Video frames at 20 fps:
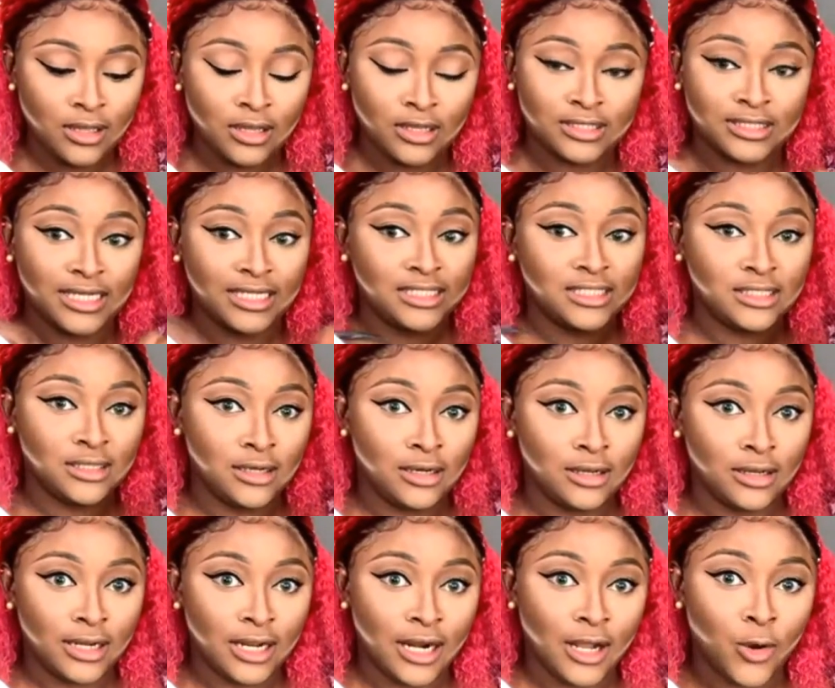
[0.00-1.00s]
because I tear
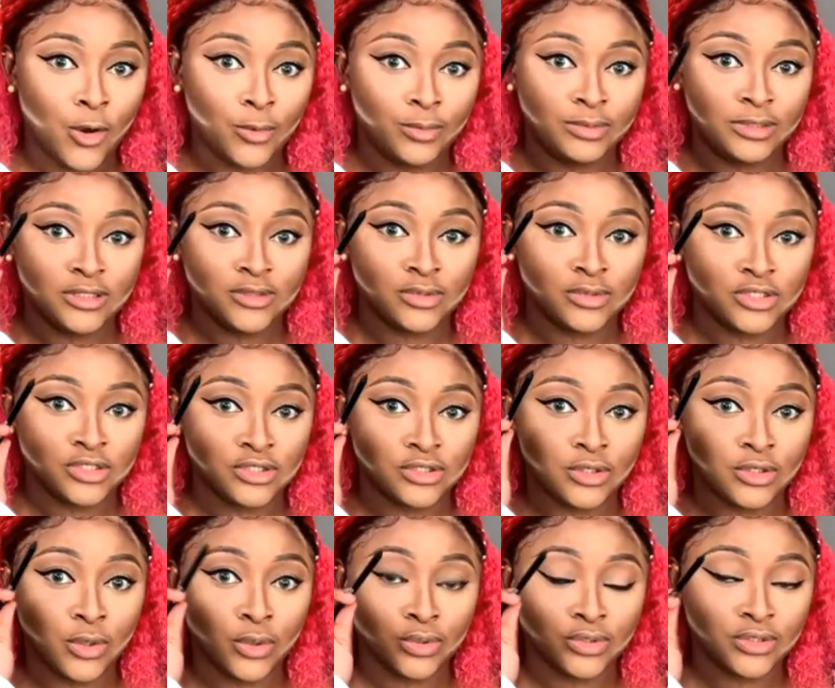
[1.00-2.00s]
a lot, and I hope this one
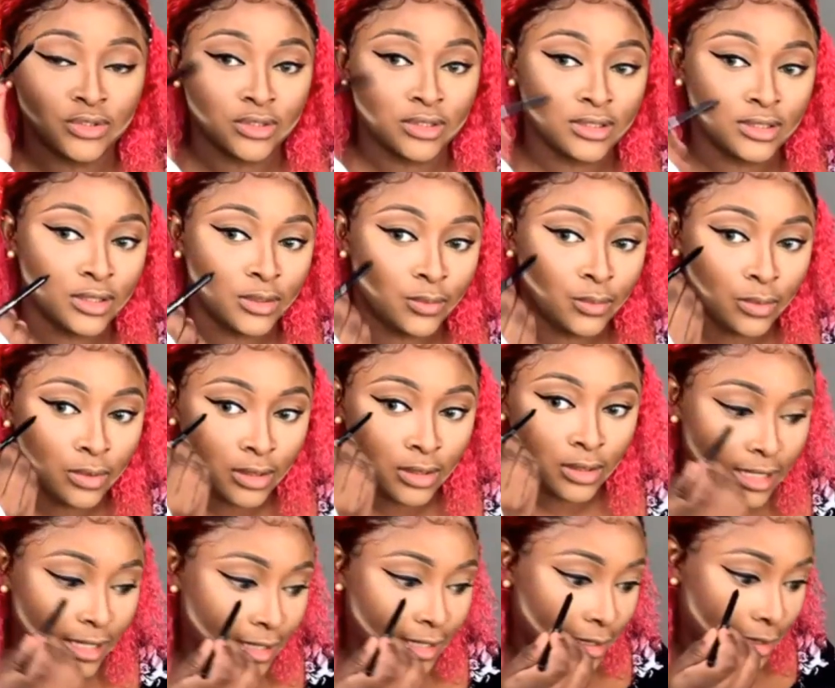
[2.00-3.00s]
just goes on in one
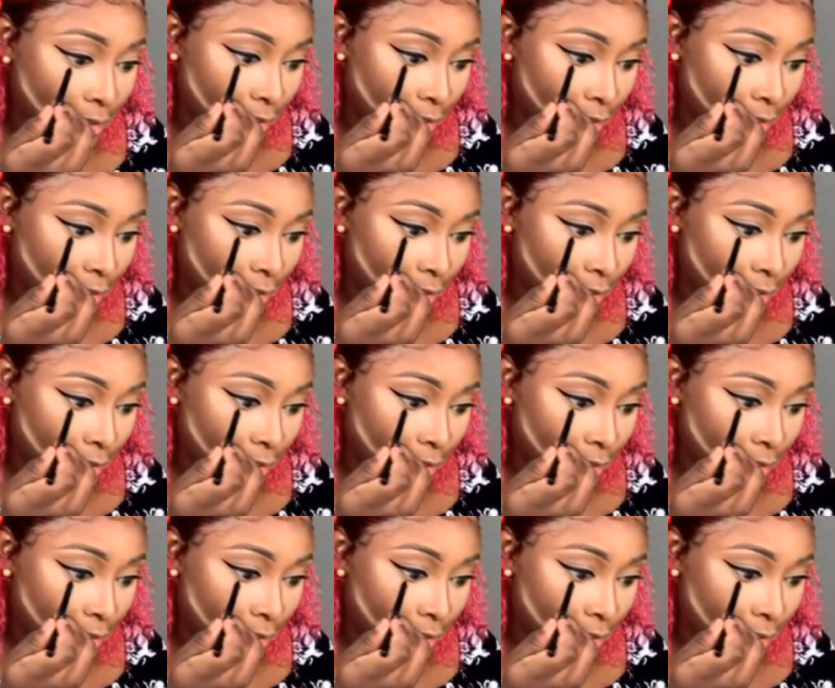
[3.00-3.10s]
side.